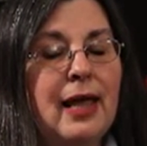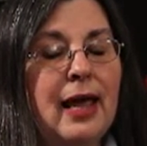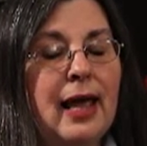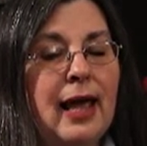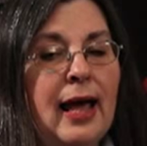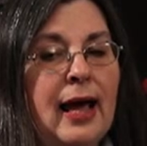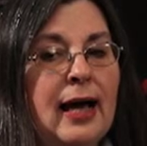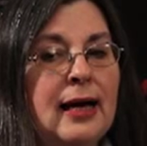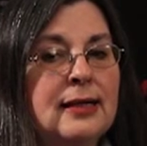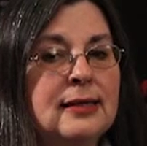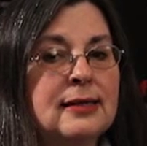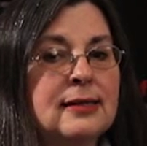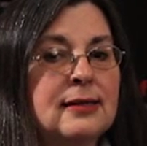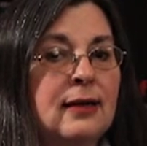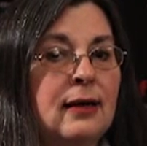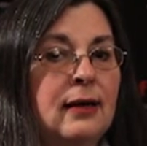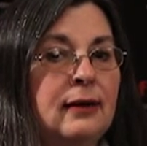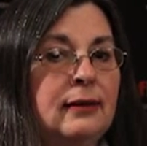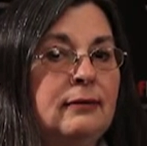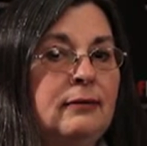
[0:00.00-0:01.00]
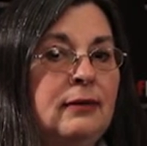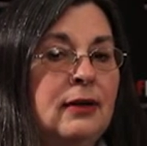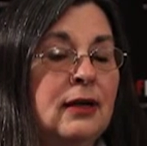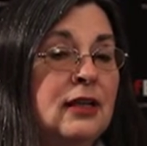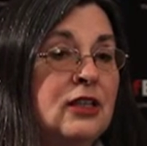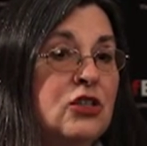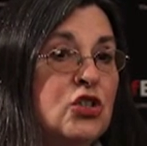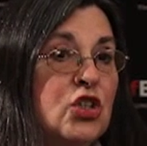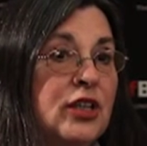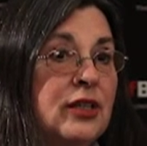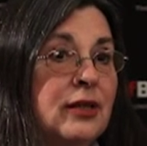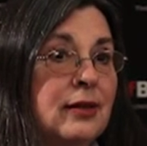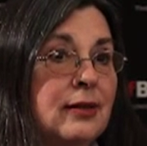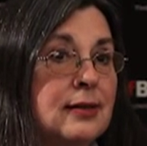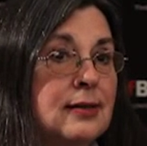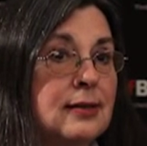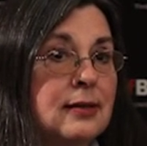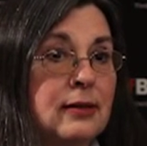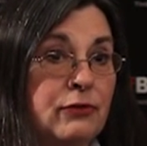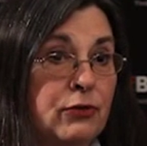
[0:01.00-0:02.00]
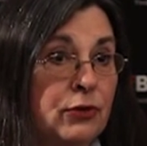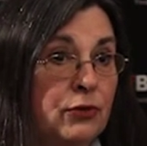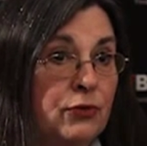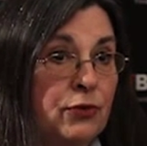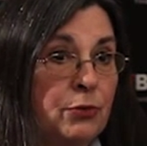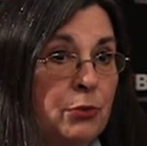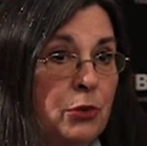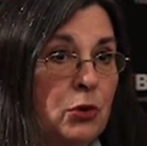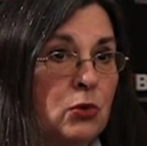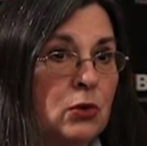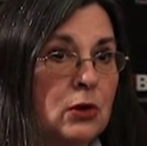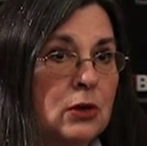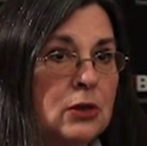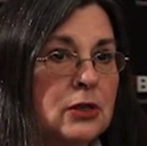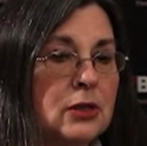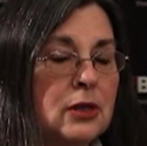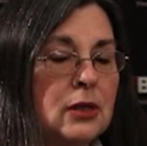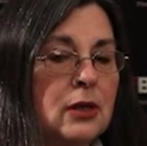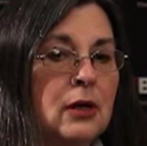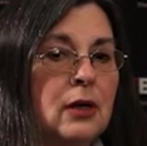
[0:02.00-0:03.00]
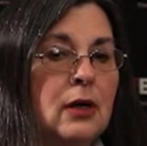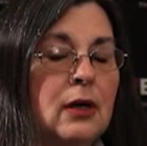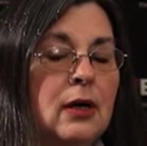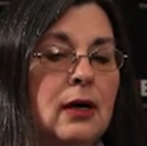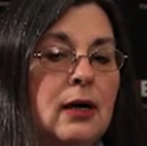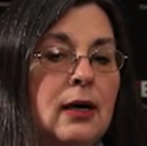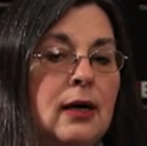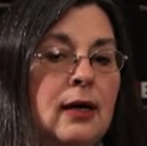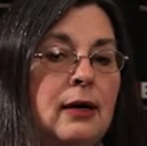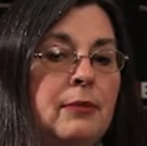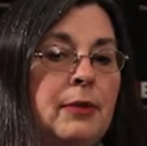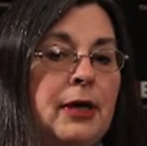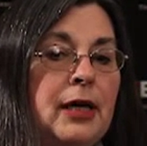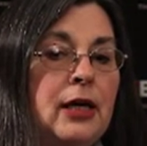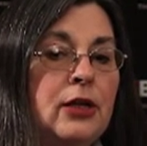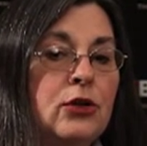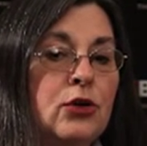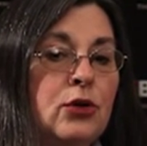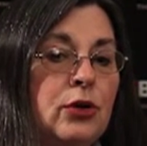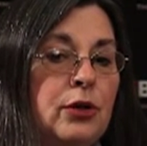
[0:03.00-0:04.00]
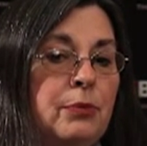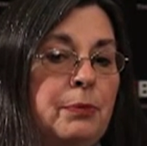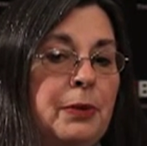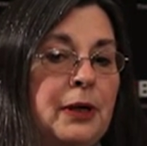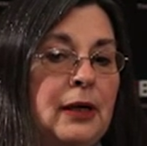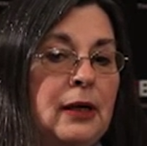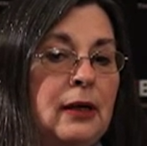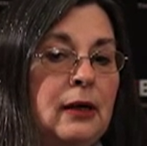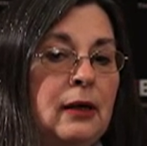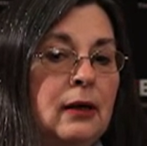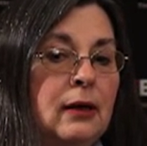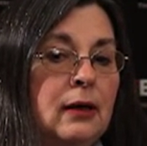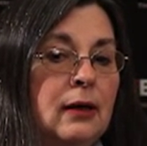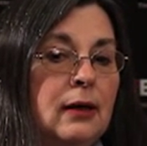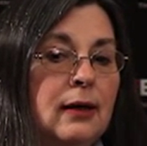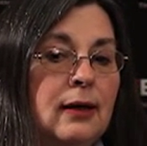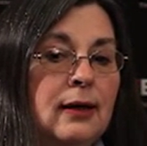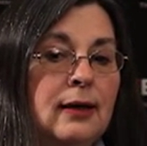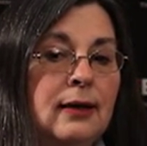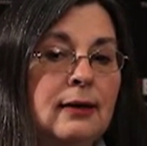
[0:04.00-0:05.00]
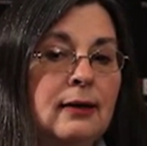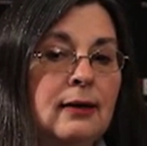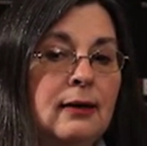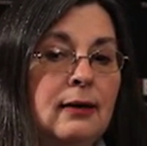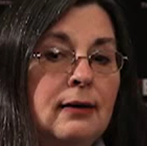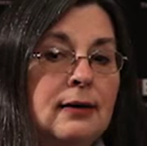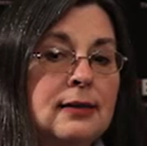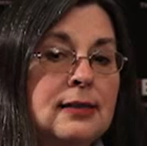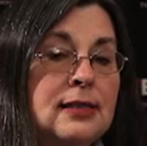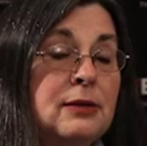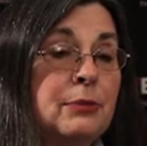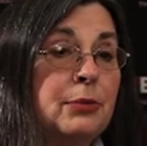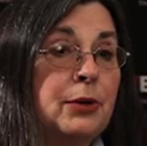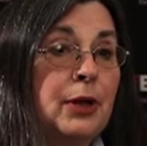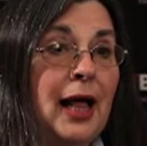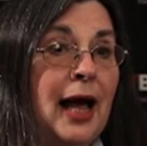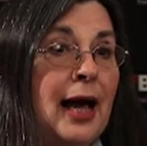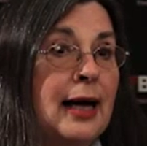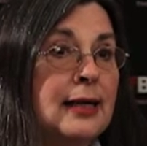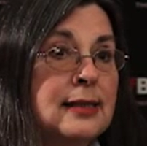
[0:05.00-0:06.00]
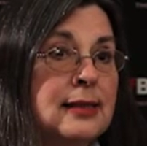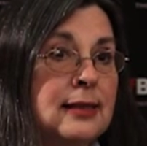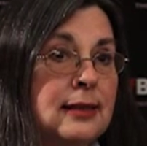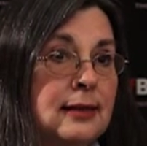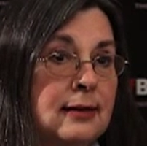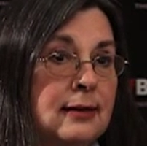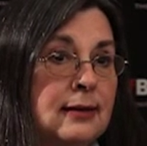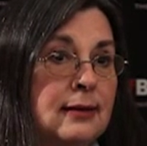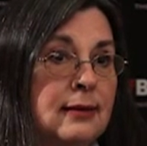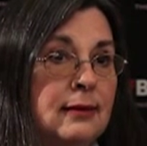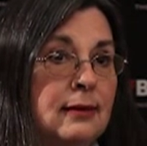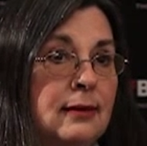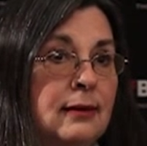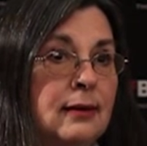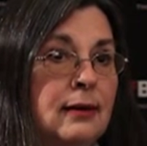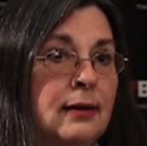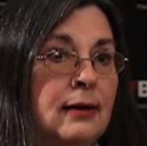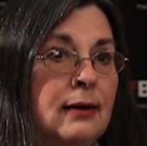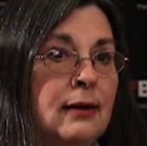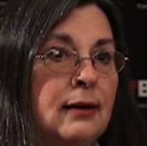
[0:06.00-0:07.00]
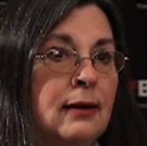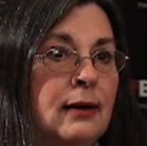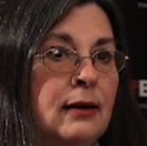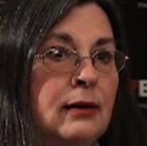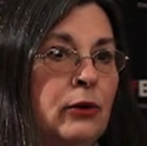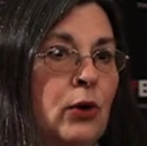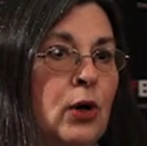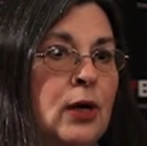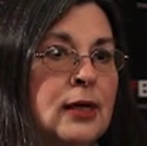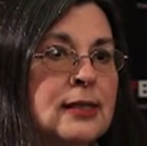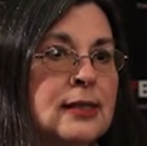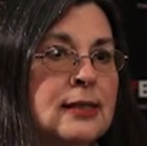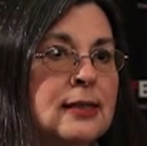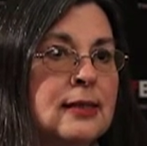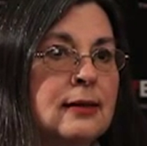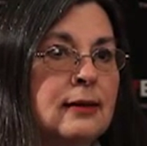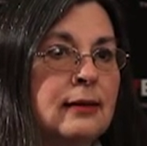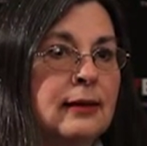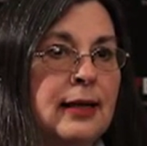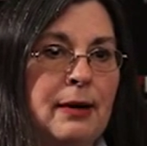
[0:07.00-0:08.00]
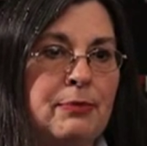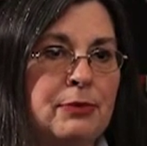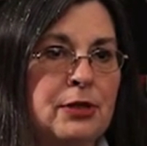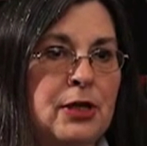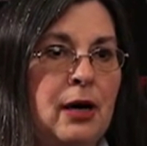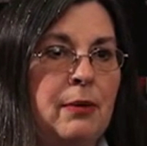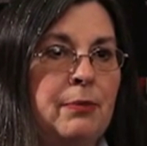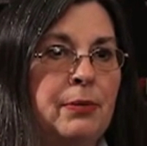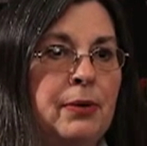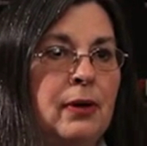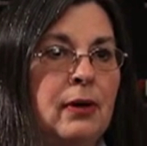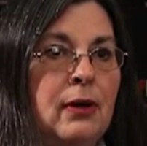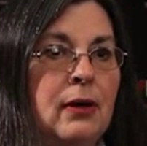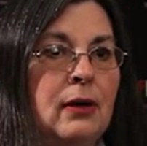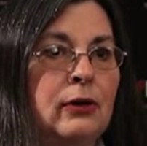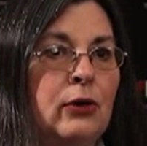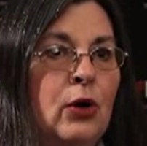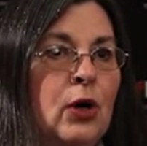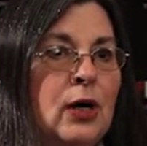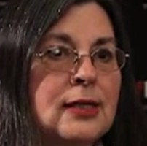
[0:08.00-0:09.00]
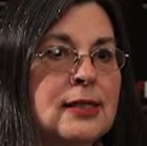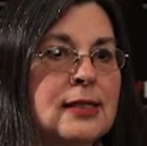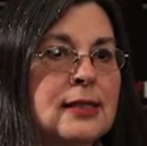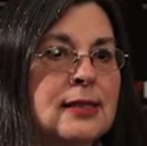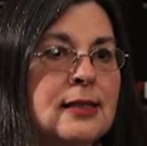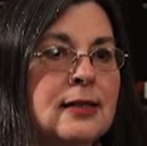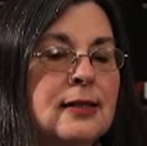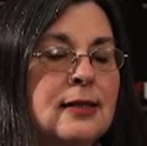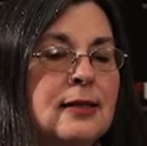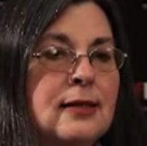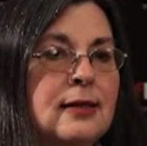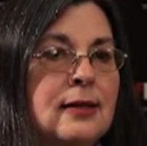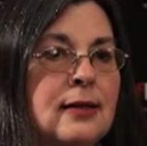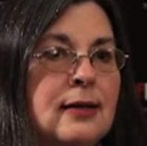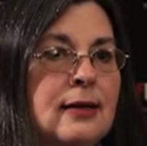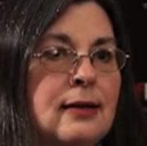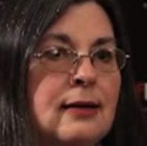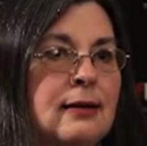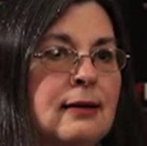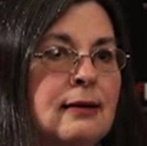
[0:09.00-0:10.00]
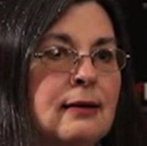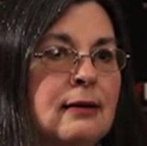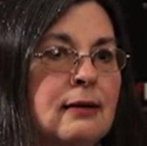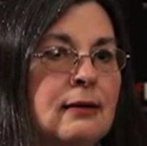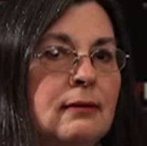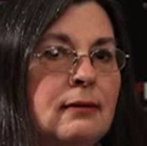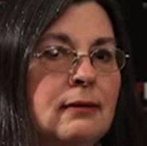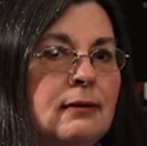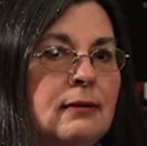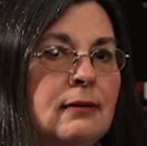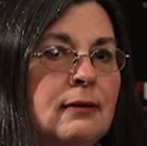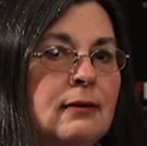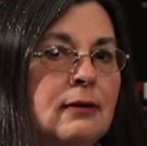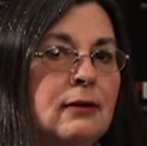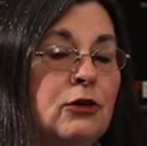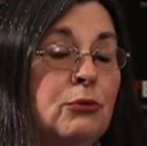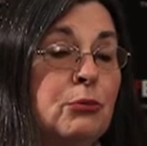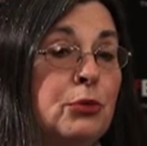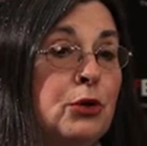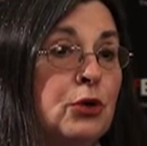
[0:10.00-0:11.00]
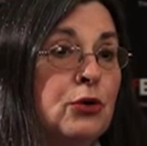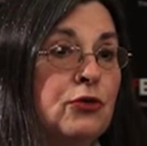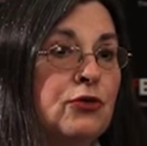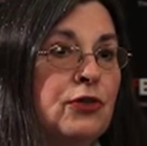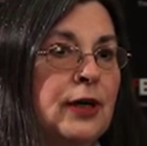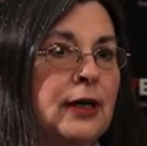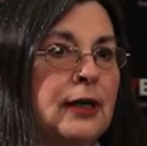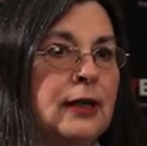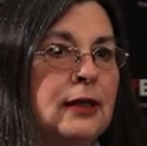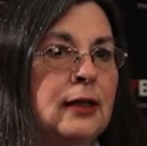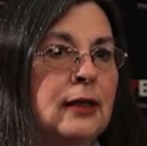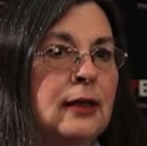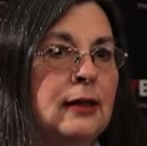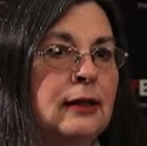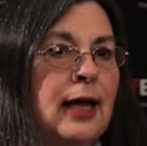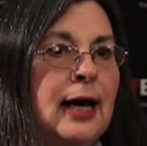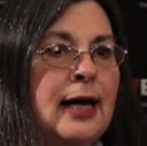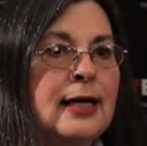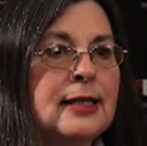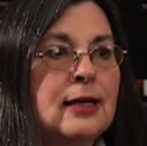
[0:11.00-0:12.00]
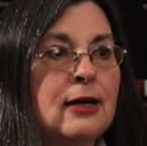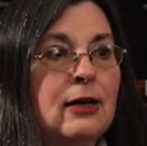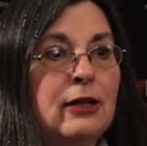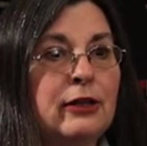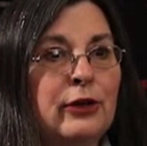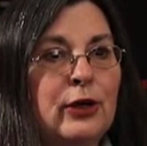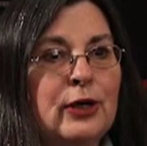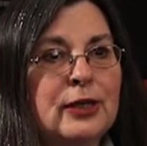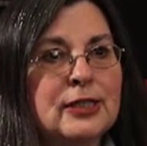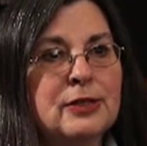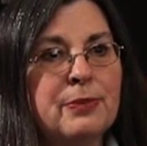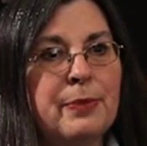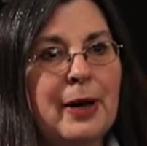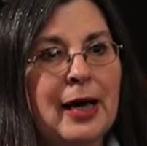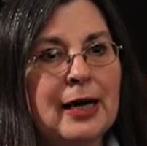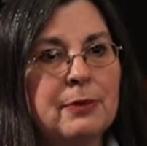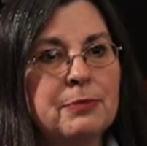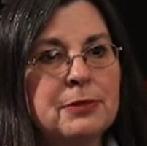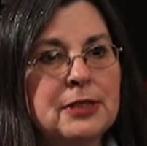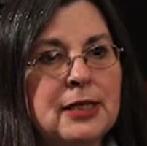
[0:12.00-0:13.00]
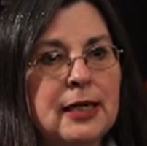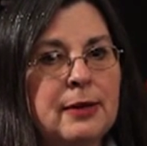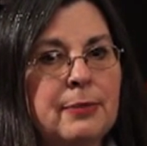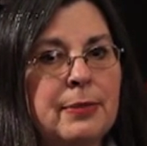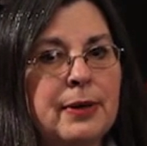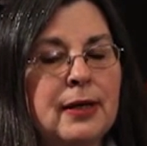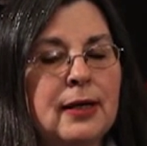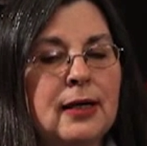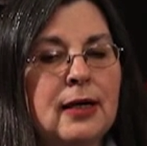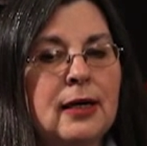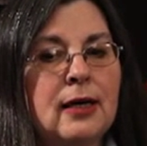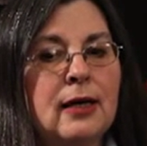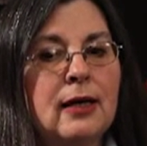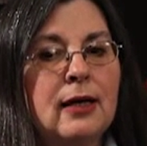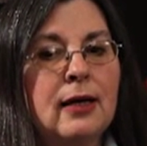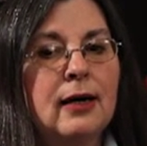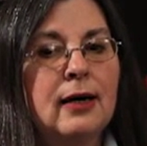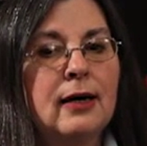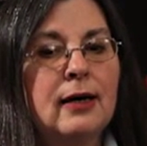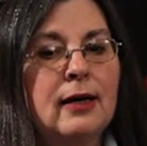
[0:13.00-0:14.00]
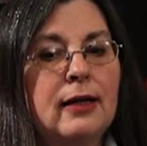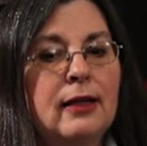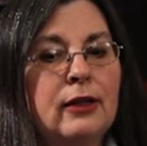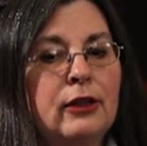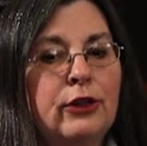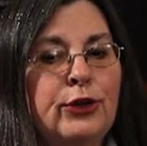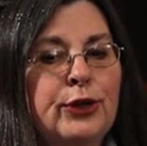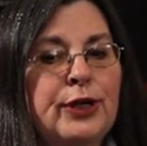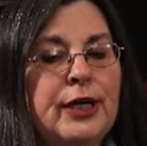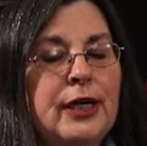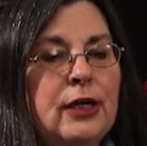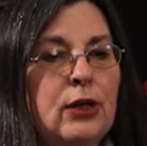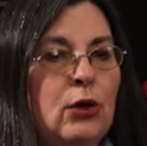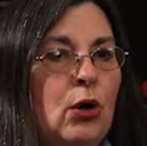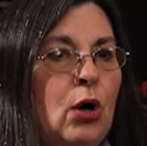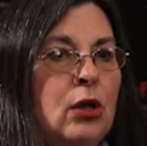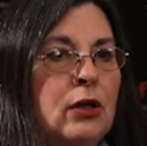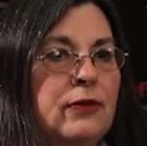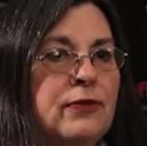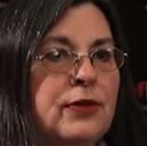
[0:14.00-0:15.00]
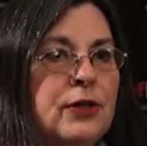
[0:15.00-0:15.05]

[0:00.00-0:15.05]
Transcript: has an agenda that's different from yours. It could be a simple accident, a lost laptop, a lost computer file, a lost backup tape. Looking at all of